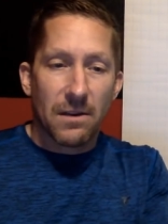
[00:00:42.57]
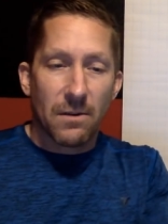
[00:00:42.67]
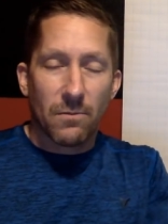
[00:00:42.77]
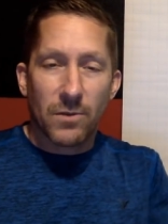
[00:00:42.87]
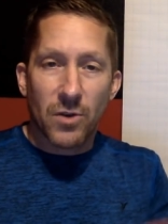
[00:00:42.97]
or
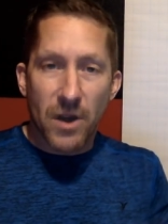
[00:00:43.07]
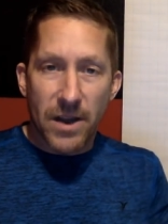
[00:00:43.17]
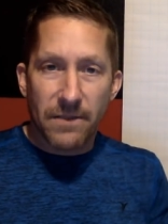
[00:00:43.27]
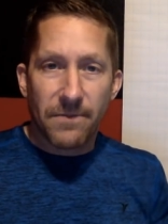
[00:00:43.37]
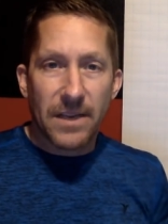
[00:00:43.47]
uh,
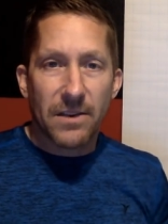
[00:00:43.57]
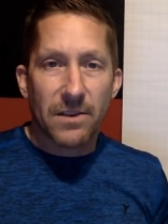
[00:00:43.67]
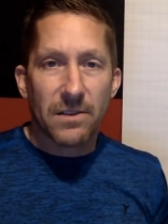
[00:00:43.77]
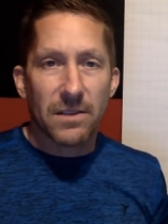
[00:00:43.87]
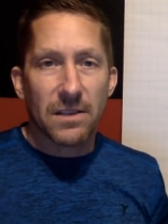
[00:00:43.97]
drawing
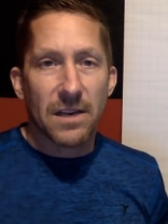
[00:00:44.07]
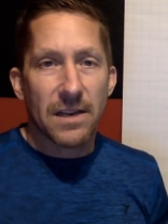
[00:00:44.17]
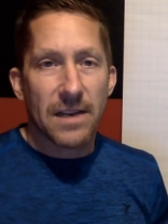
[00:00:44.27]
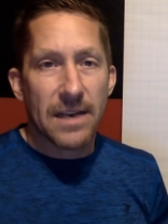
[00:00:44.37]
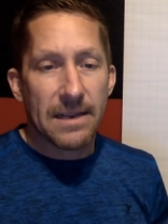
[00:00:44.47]
figures and, t-
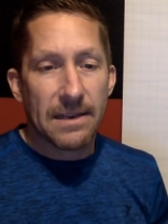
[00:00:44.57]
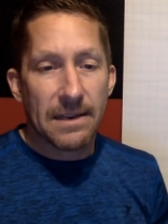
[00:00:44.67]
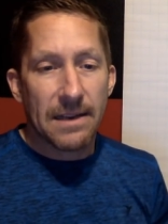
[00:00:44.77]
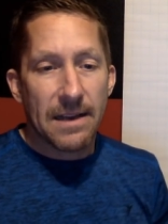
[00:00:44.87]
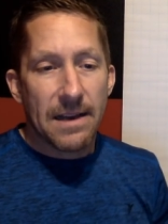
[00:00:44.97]
and
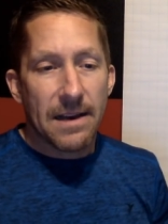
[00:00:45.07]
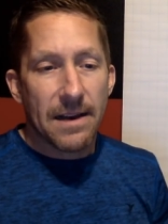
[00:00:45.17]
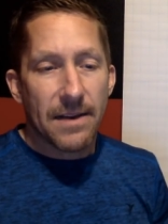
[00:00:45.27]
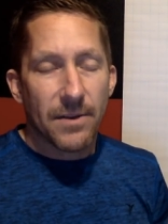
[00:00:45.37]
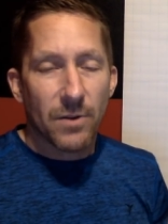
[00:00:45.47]

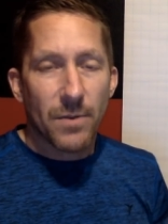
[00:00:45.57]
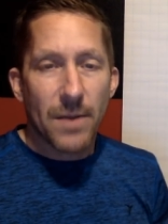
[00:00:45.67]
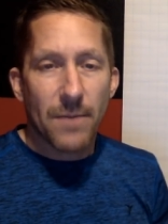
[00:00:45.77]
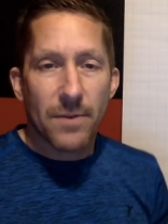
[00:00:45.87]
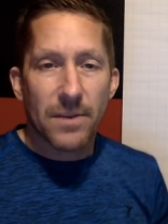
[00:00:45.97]
uh, the grid
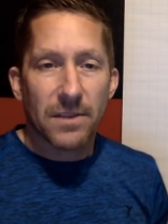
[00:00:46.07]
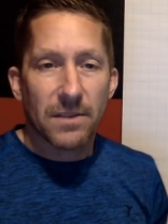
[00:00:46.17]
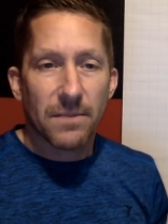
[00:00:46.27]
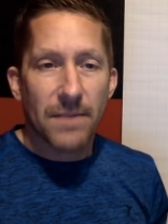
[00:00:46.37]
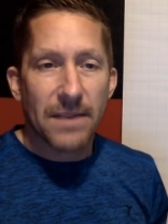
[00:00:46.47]
paper
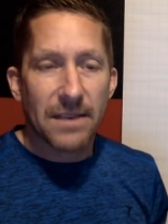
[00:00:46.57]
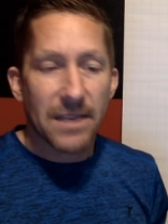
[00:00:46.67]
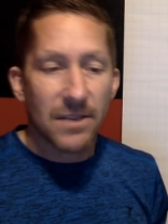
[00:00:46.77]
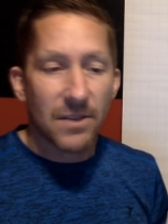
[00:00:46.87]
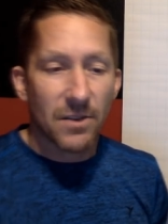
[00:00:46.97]
just makes it
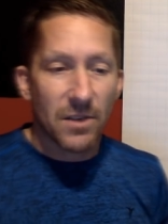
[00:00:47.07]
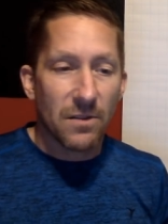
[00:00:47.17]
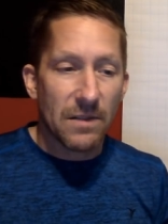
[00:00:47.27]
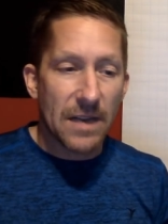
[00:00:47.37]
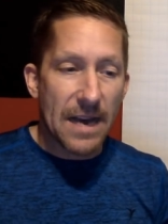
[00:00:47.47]
easier to
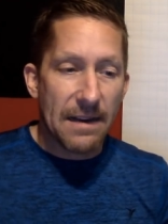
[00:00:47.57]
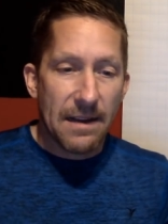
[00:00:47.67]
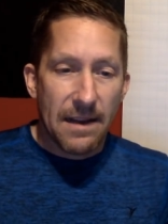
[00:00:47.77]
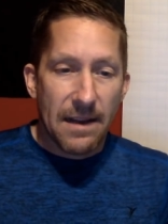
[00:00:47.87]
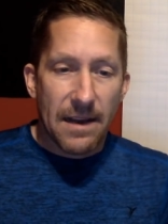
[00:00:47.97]
do that.
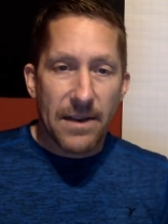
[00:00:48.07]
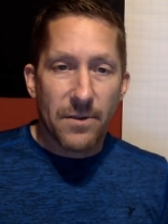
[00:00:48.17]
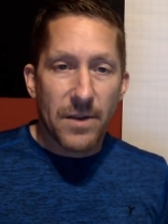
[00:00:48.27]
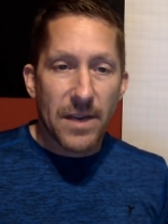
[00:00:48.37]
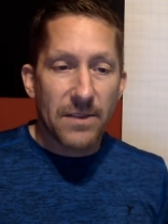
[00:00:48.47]
I
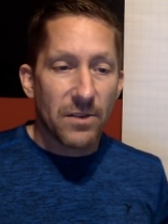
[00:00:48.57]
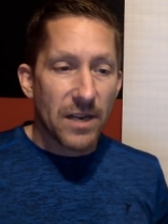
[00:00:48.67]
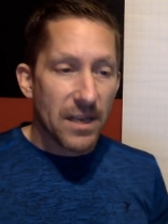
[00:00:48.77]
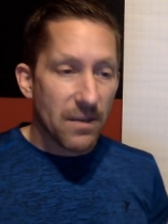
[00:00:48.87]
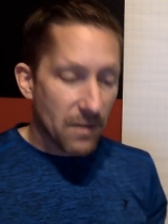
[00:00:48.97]
know
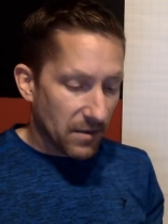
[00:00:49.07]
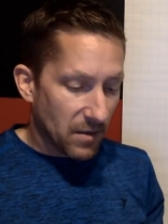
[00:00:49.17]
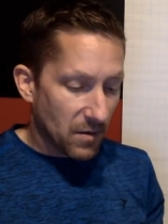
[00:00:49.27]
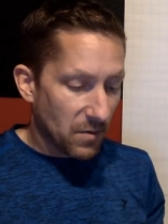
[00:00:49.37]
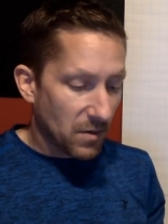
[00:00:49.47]
yesterday you
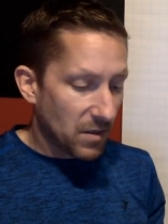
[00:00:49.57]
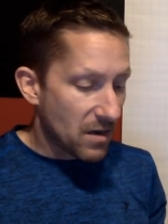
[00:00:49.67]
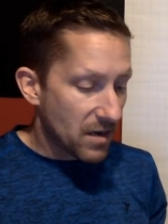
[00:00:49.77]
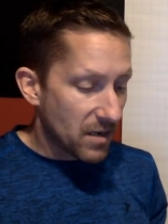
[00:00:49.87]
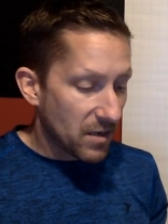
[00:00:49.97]
also
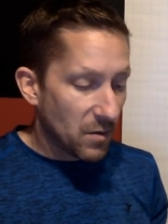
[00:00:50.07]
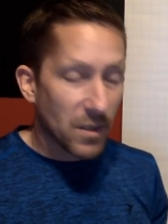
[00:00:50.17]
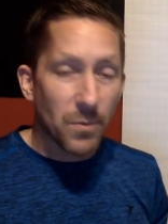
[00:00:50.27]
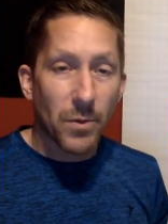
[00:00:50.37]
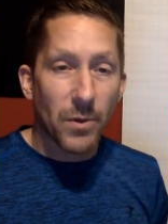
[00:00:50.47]
started to
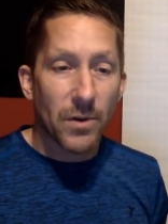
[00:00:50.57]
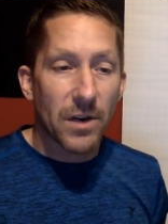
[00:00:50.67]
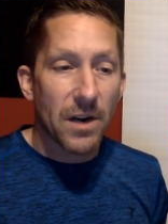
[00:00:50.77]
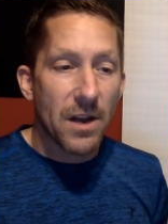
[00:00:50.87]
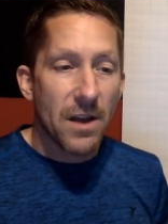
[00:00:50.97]

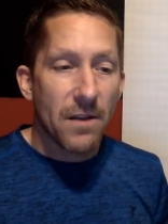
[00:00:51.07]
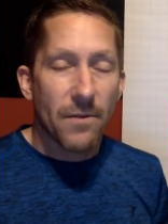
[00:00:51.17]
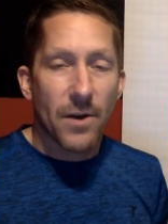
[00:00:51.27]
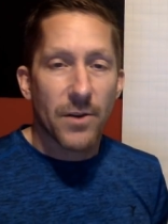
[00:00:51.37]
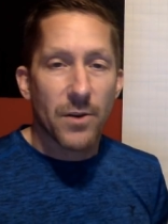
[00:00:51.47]
explore
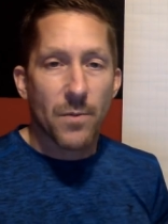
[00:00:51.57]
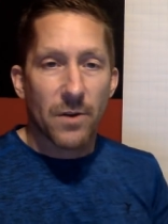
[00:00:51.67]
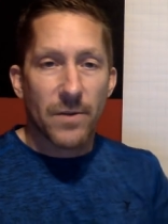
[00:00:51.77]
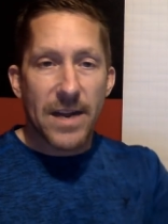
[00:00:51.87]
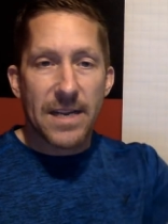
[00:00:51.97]
volume
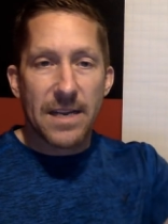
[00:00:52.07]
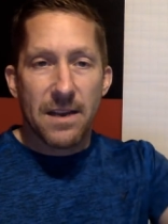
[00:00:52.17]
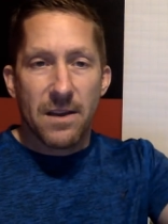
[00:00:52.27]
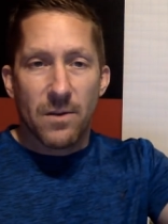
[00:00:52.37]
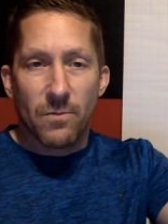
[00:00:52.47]
already
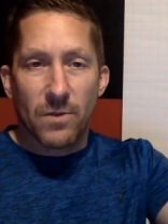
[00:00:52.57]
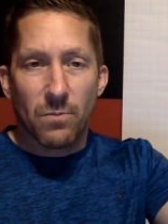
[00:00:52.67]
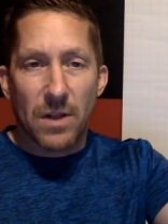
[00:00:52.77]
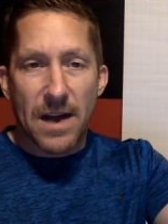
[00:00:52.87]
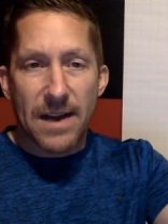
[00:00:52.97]
with
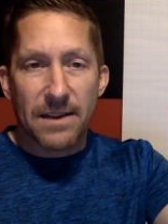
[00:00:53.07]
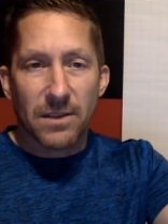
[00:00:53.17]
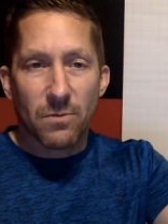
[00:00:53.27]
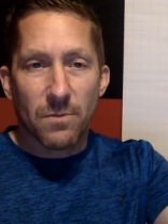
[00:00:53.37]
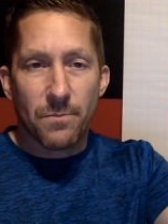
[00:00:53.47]
blocks.
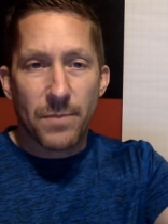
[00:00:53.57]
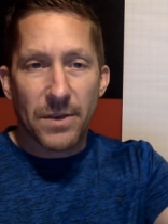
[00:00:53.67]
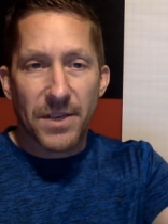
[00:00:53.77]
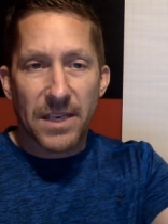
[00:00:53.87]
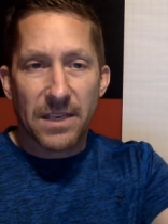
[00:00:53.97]
You were
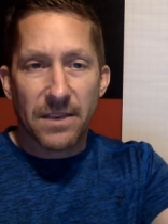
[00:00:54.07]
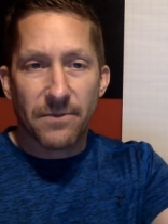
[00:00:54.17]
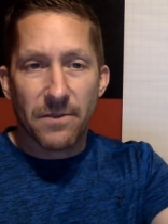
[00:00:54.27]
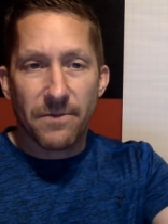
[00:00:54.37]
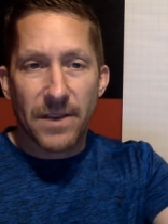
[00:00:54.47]
building
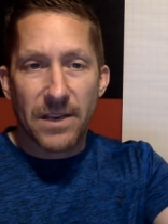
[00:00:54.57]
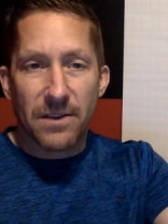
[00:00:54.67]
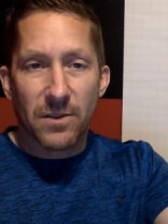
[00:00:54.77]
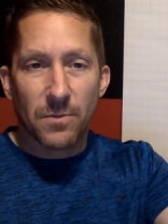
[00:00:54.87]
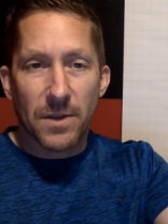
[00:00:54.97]
different
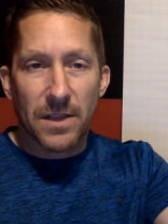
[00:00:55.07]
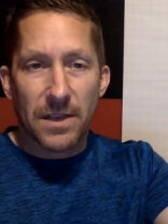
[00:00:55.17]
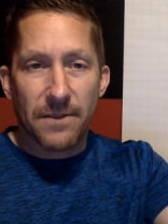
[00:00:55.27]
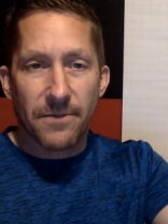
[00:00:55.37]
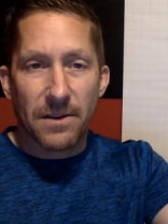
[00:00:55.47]
figures with a
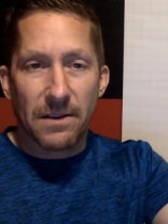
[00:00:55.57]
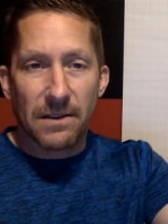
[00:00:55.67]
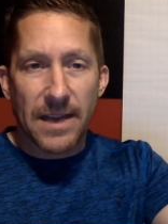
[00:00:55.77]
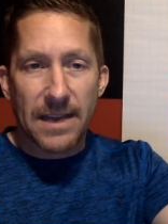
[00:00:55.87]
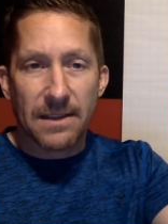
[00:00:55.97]
different
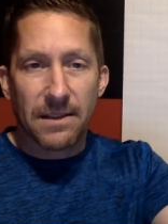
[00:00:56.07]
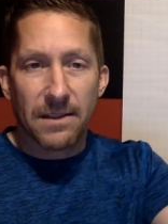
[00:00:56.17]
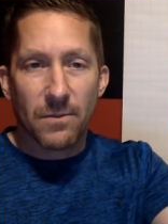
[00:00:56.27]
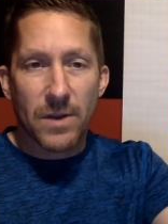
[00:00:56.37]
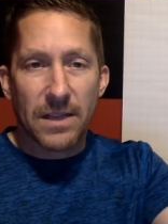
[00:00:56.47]
length,
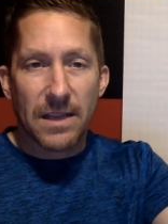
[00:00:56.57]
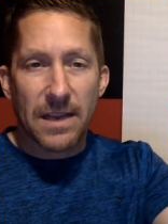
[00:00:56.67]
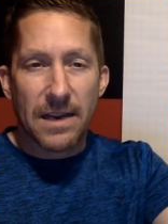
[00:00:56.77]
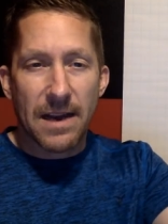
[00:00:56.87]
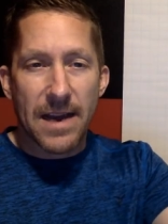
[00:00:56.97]
width,
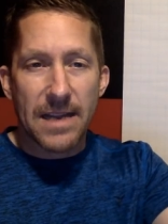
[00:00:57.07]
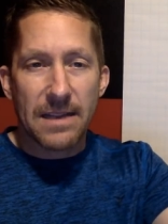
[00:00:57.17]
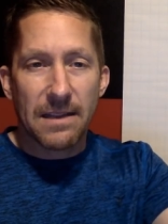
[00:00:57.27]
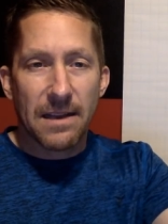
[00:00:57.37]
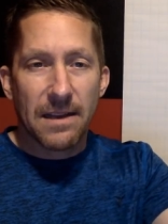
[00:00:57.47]
and height.